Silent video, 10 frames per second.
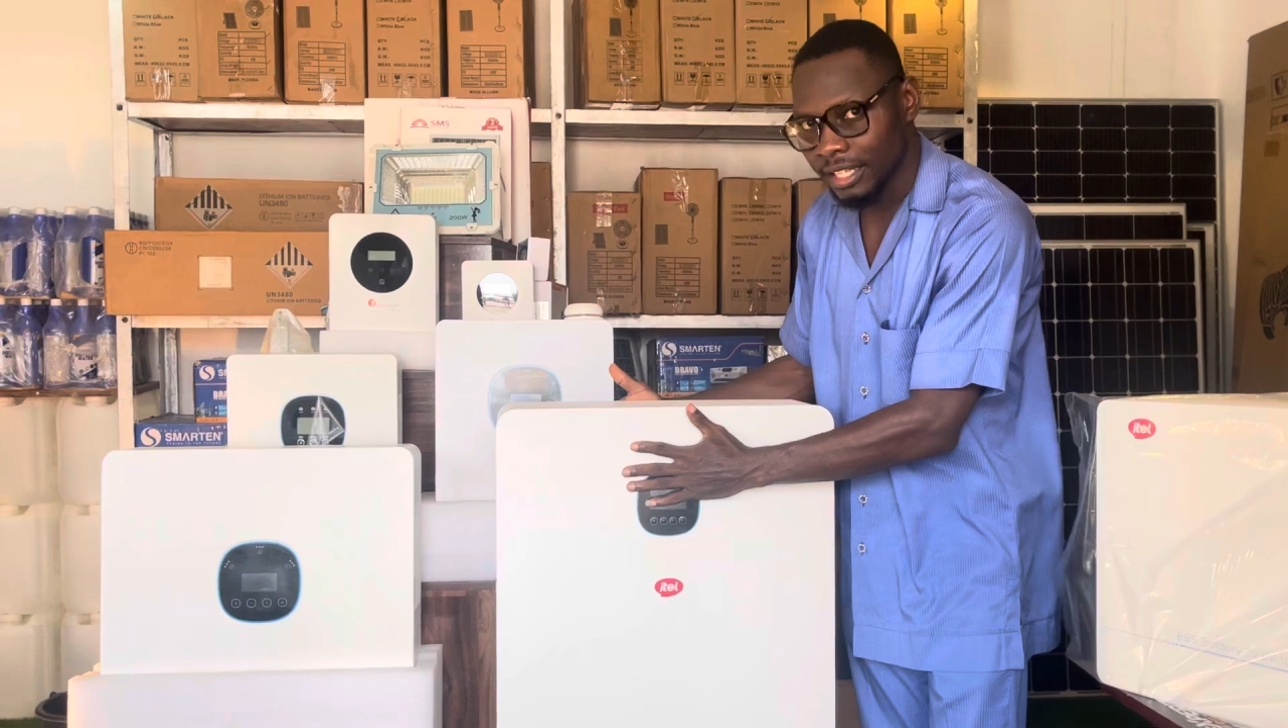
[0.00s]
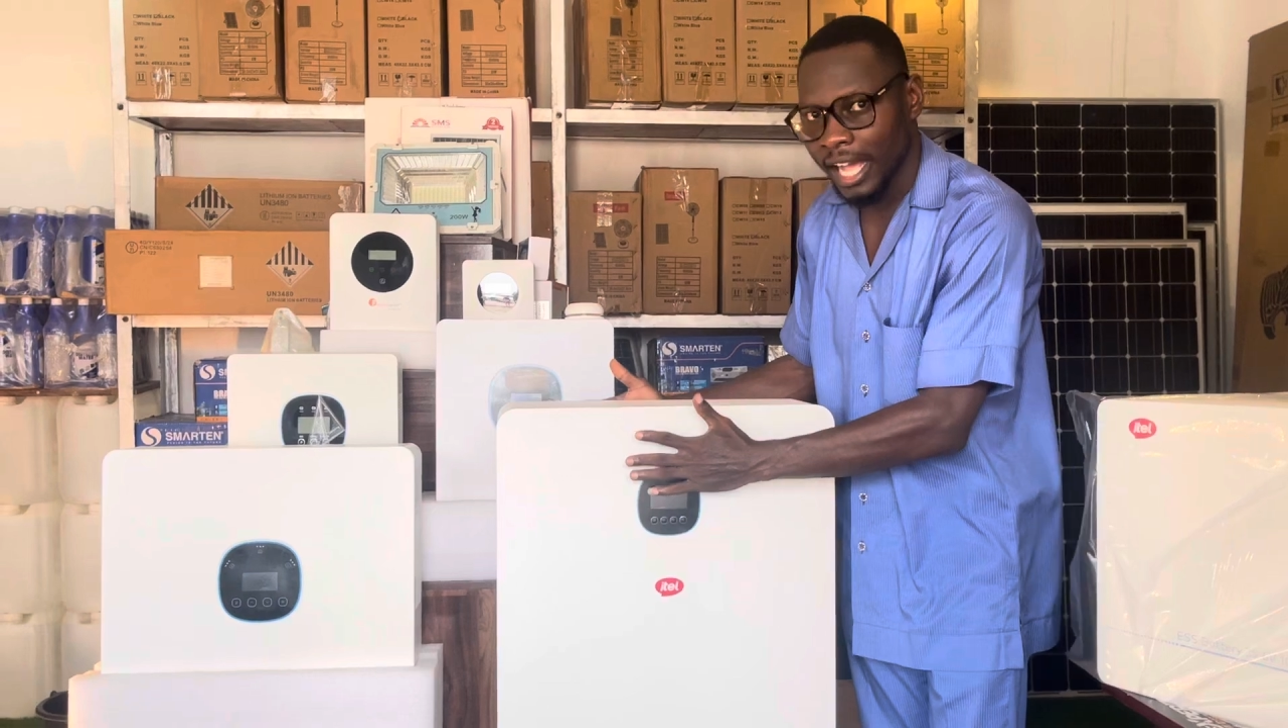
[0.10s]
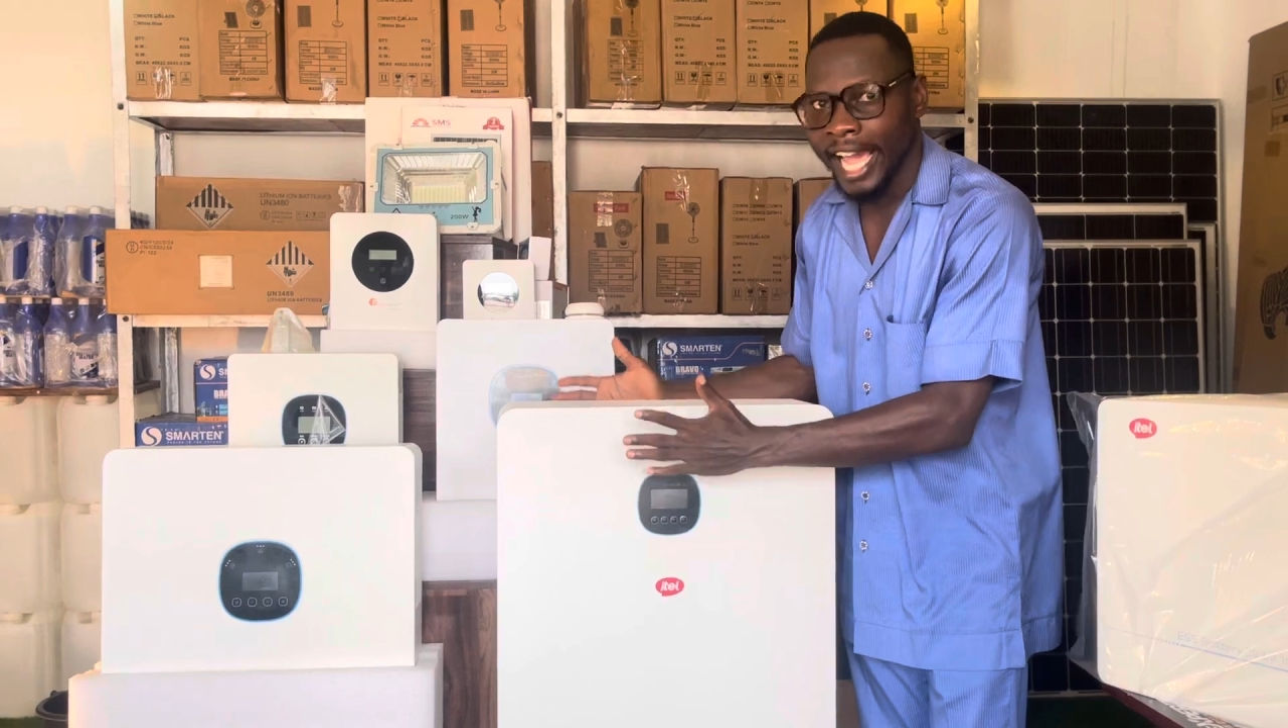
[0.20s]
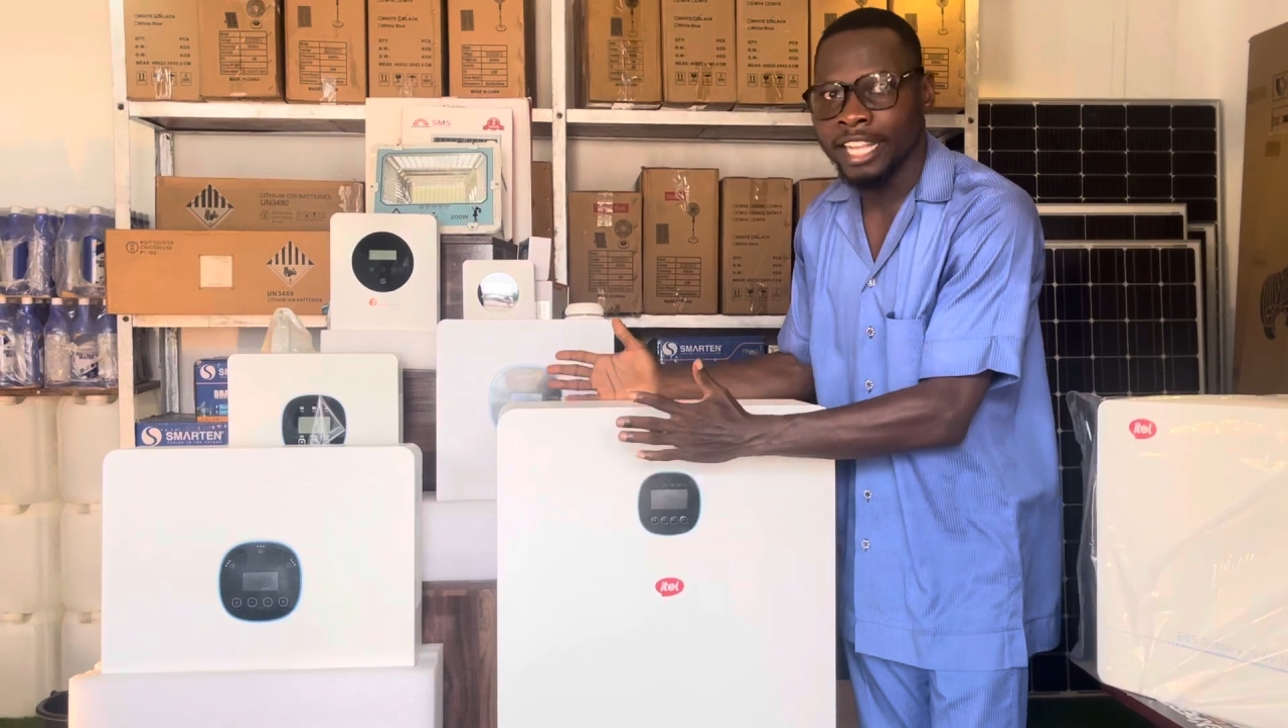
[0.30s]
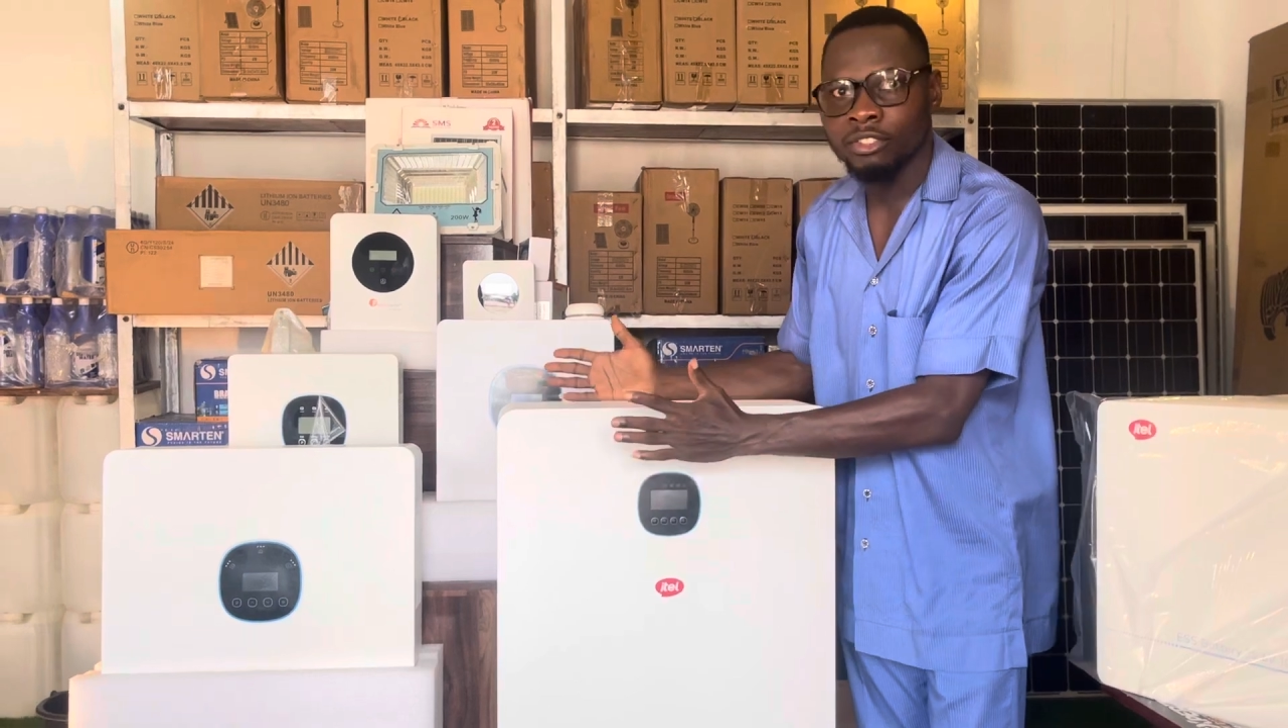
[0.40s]

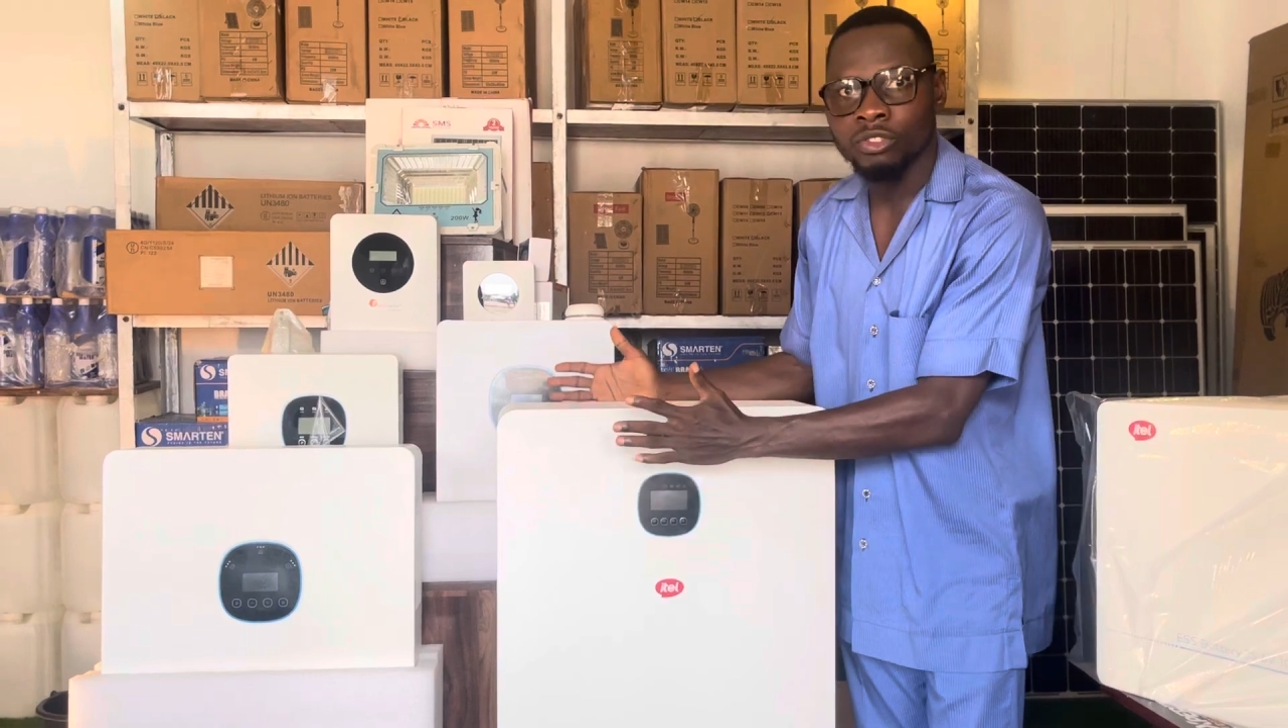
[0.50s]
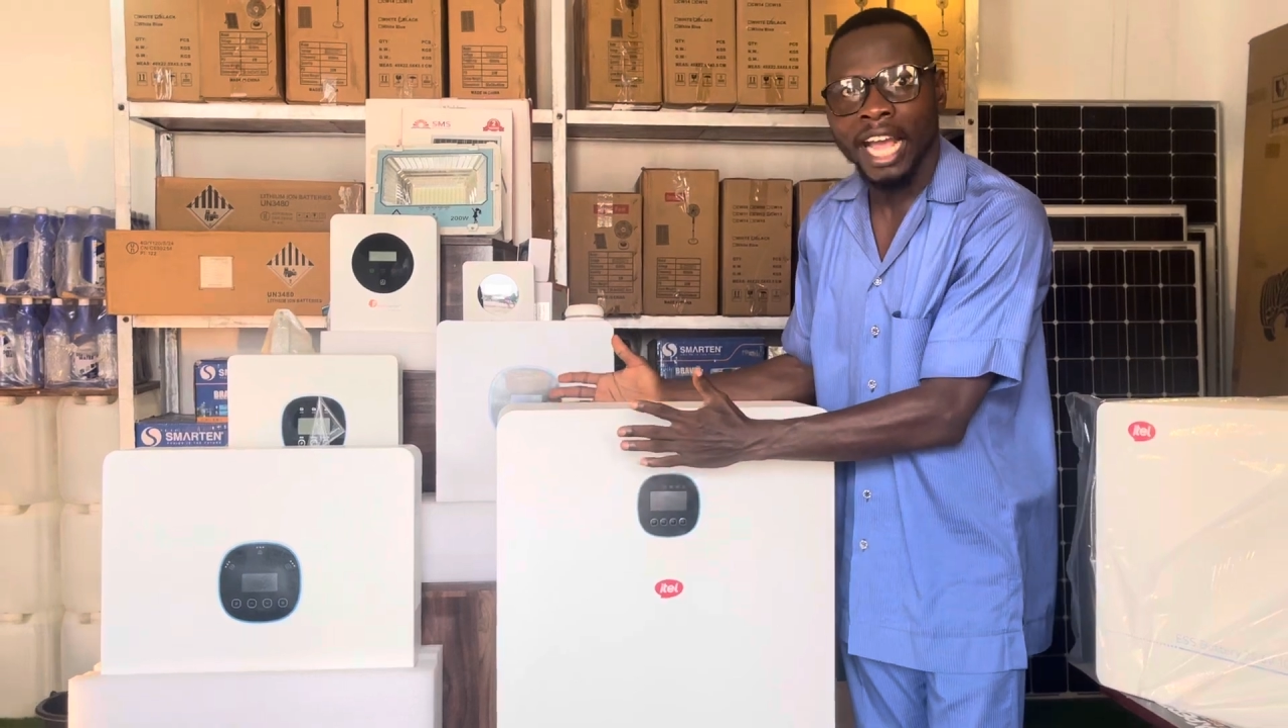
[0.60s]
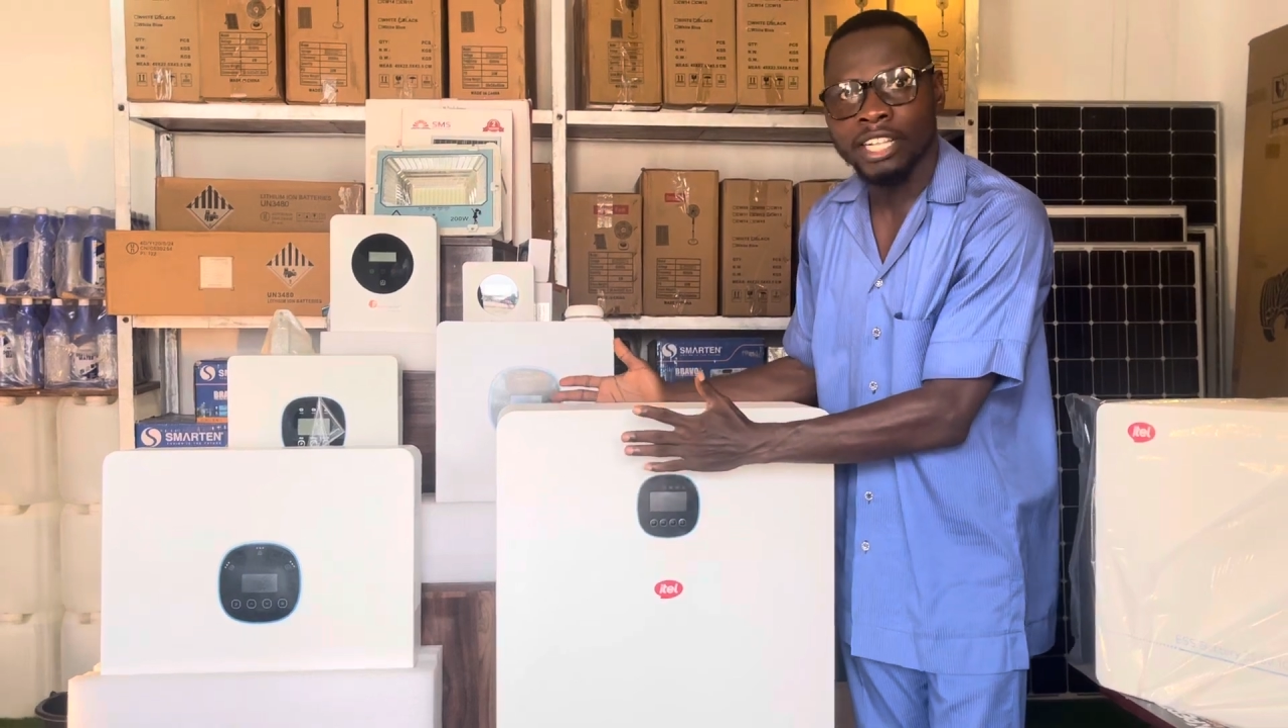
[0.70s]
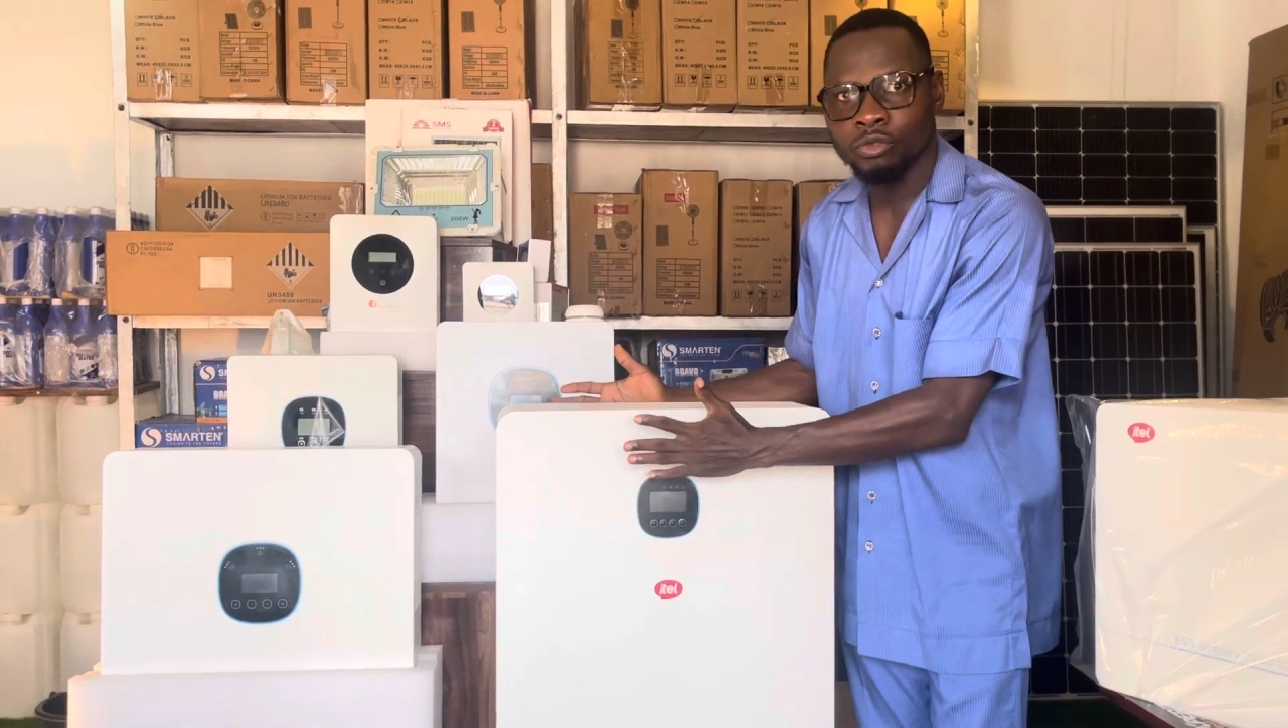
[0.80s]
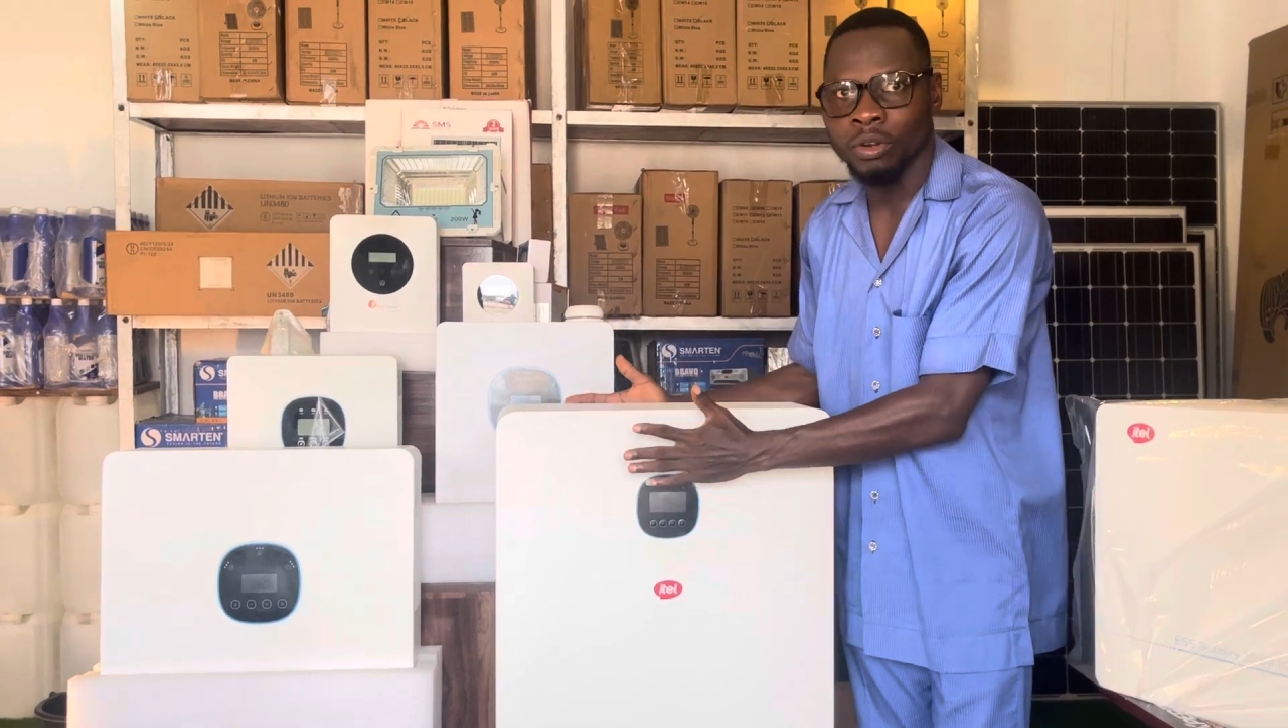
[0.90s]

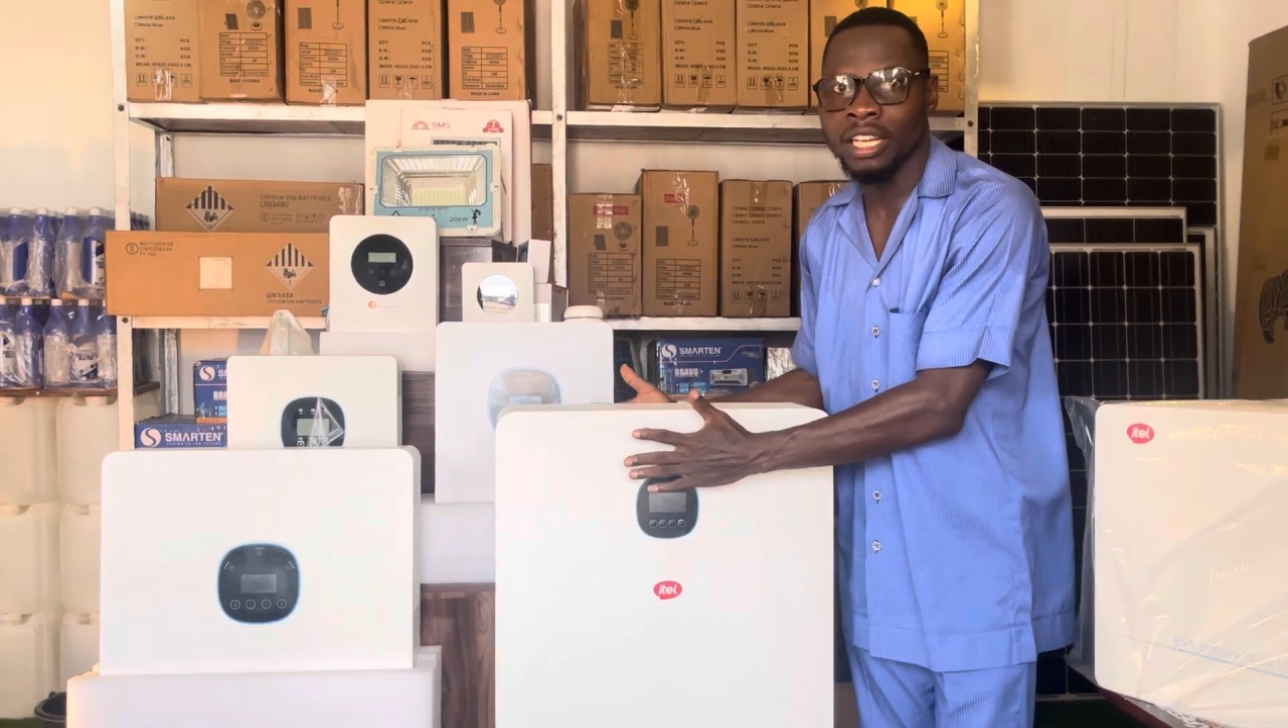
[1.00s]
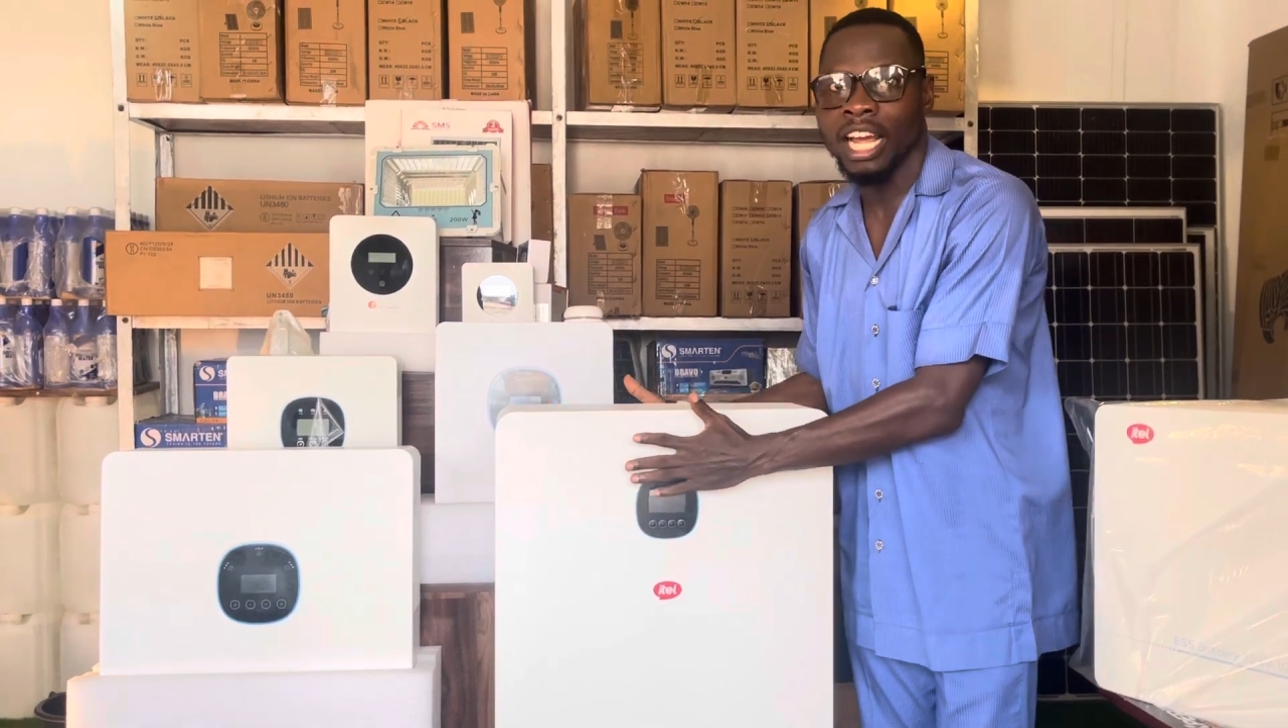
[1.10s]
I strongly